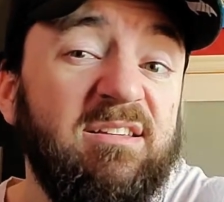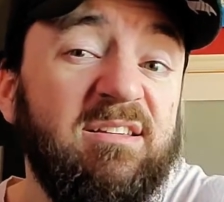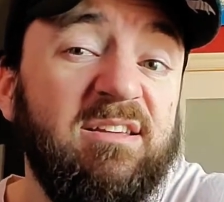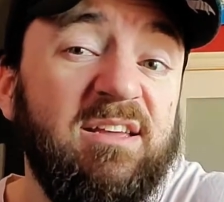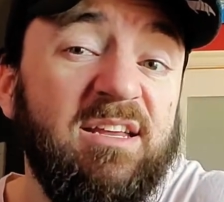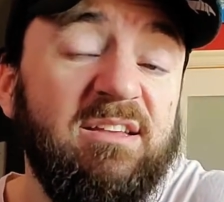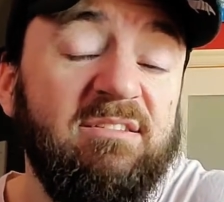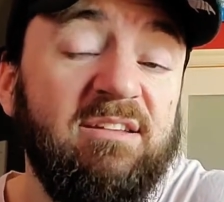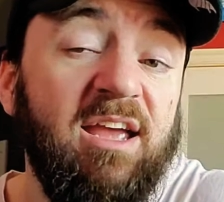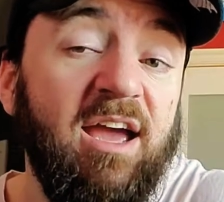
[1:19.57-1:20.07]

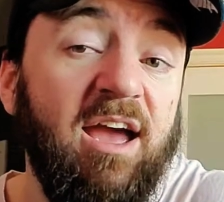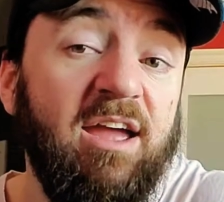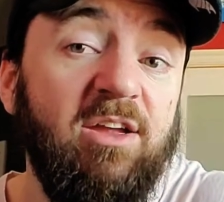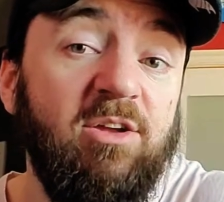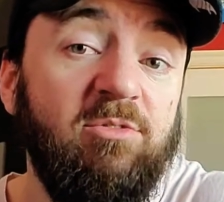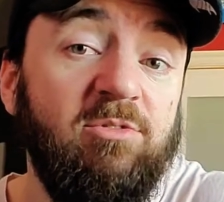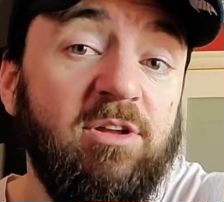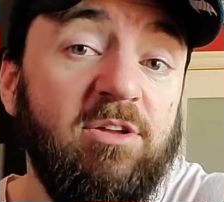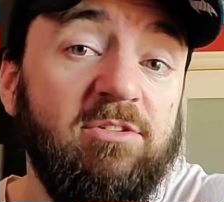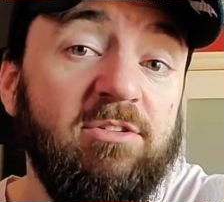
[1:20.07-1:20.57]
As a guy
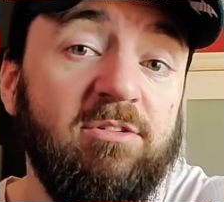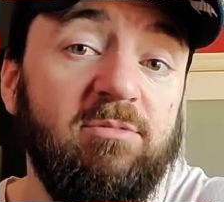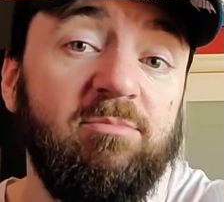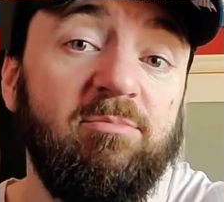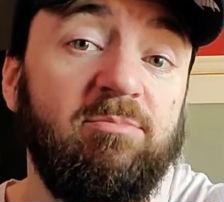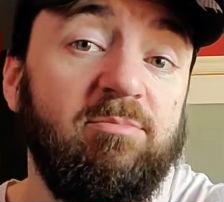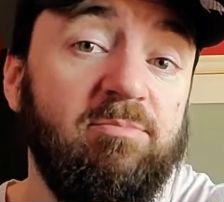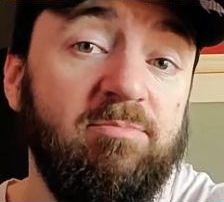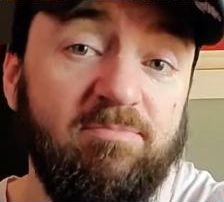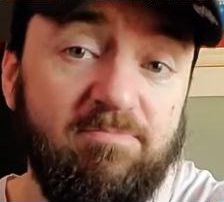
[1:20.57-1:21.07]
who doesn't
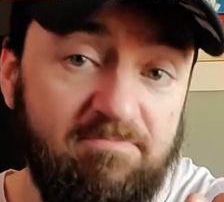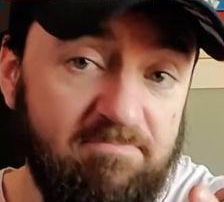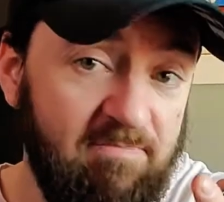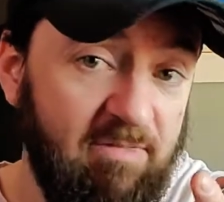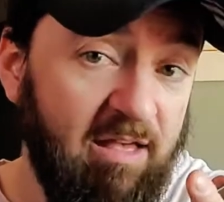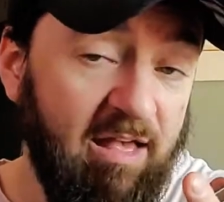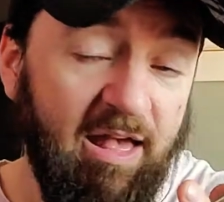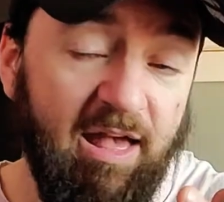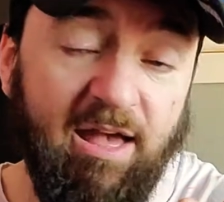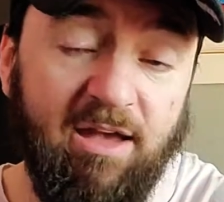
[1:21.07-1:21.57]

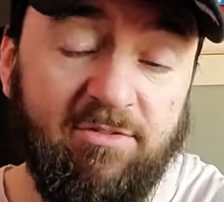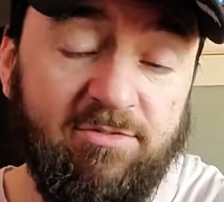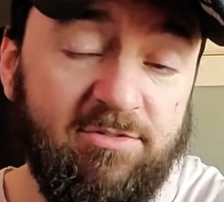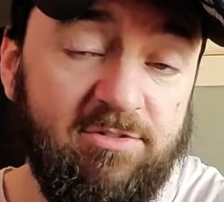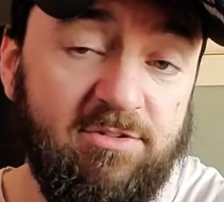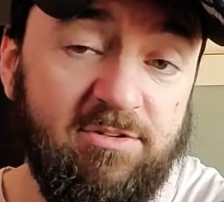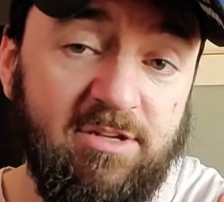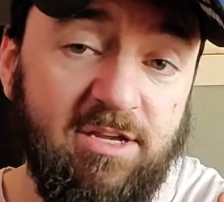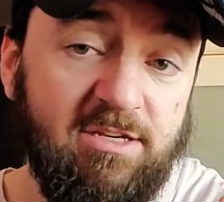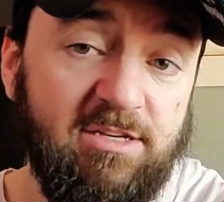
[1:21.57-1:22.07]

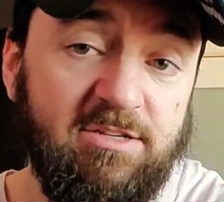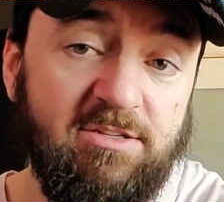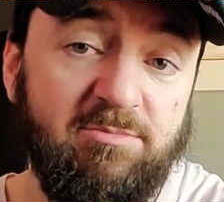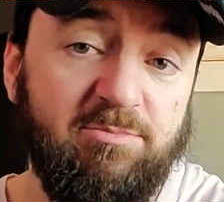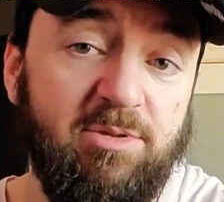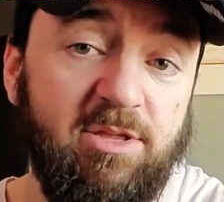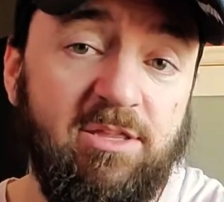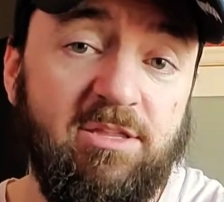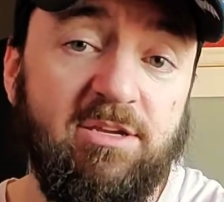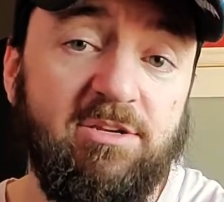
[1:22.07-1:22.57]

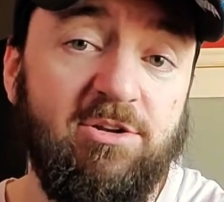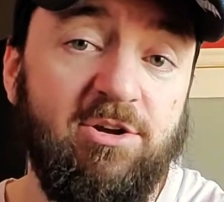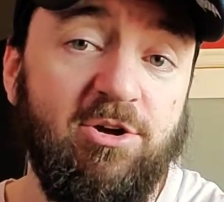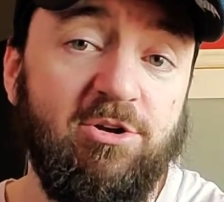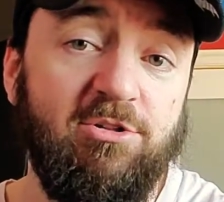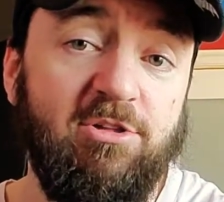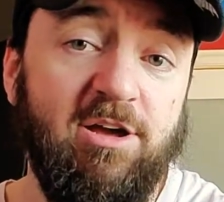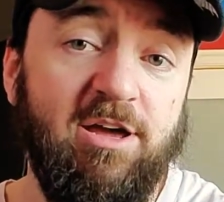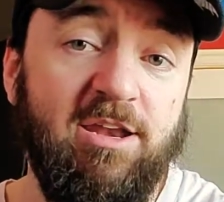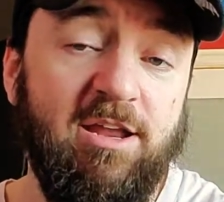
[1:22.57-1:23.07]
play the guitar a
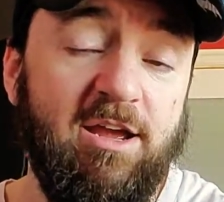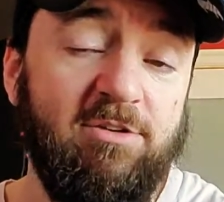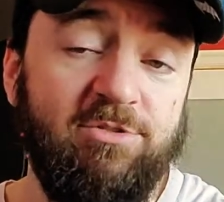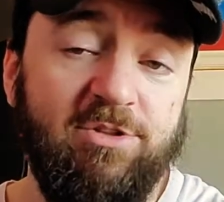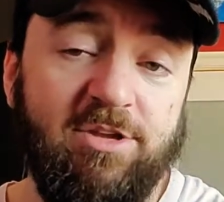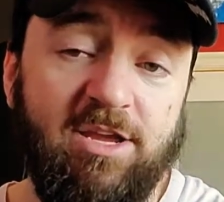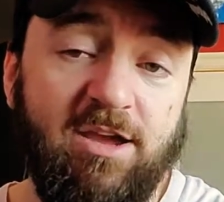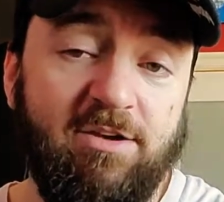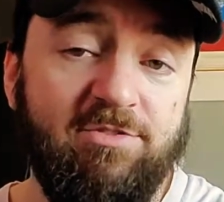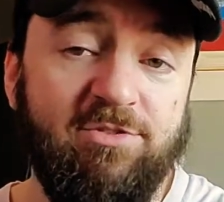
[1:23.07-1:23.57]
lot, I
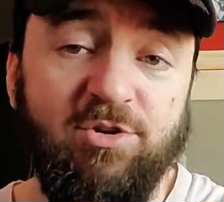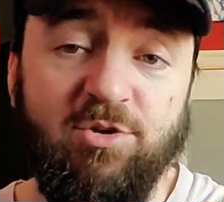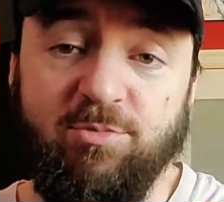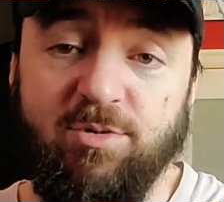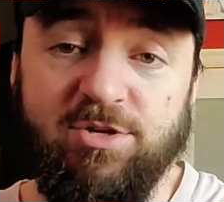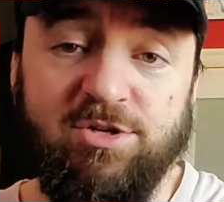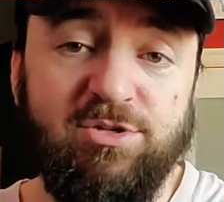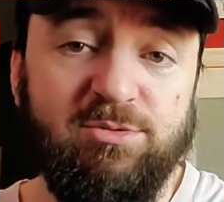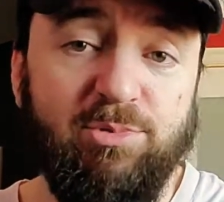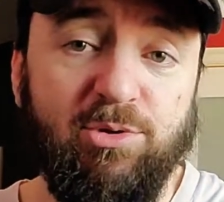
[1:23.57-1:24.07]
only have so
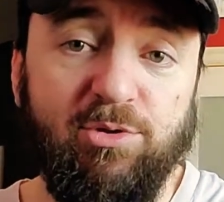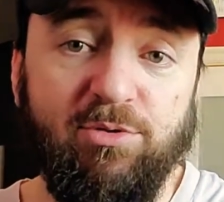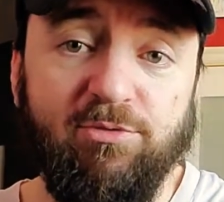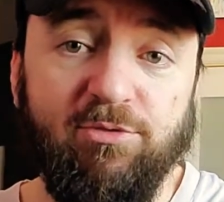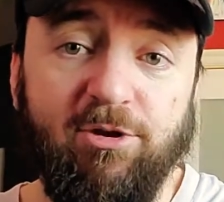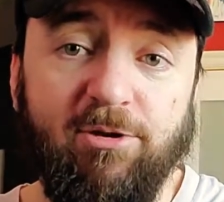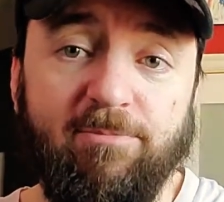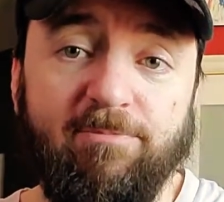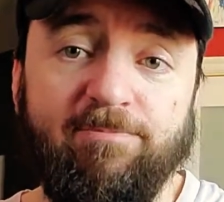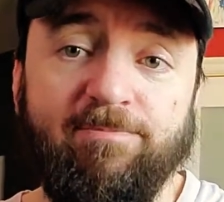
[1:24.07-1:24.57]
much to pull
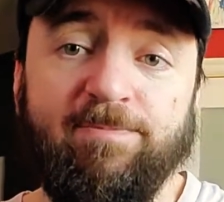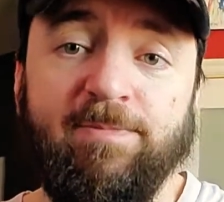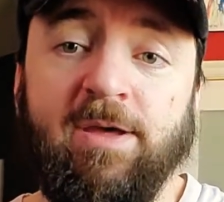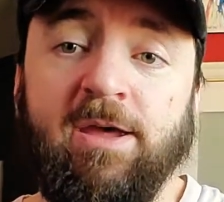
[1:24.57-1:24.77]
from.